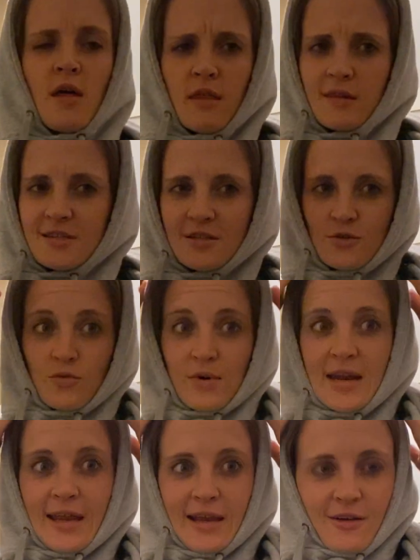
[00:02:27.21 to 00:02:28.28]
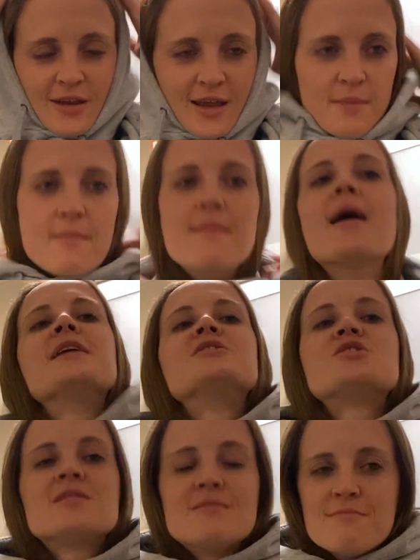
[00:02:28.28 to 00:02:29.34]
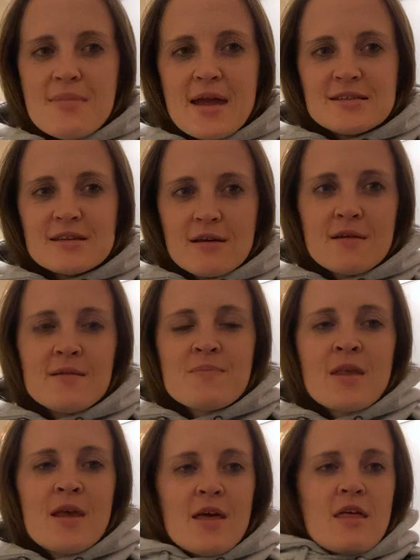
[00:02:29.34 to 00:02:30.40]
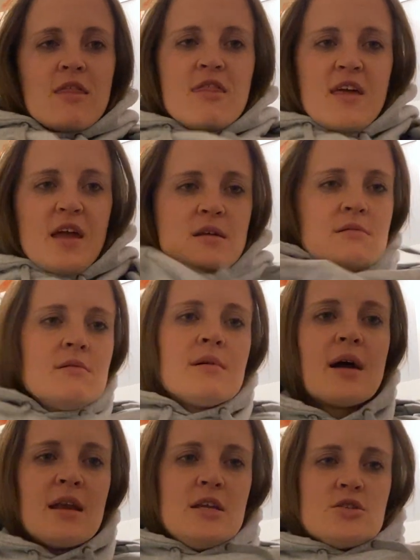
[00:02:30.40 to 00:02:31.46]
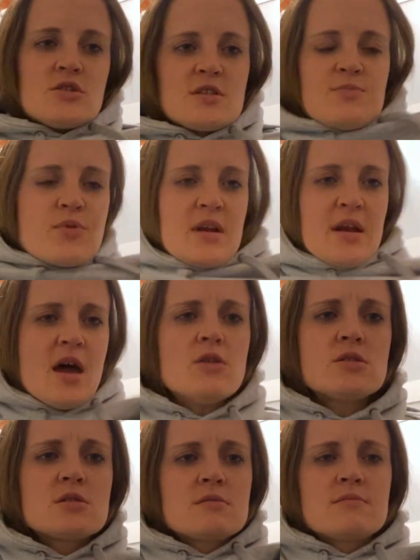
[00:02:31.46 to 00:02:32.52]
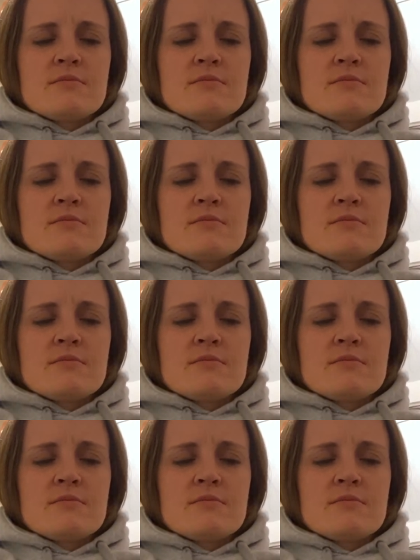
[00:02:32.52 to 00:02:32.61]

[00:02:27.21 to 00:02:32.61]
This is already looking much better. Then I need to spread it out.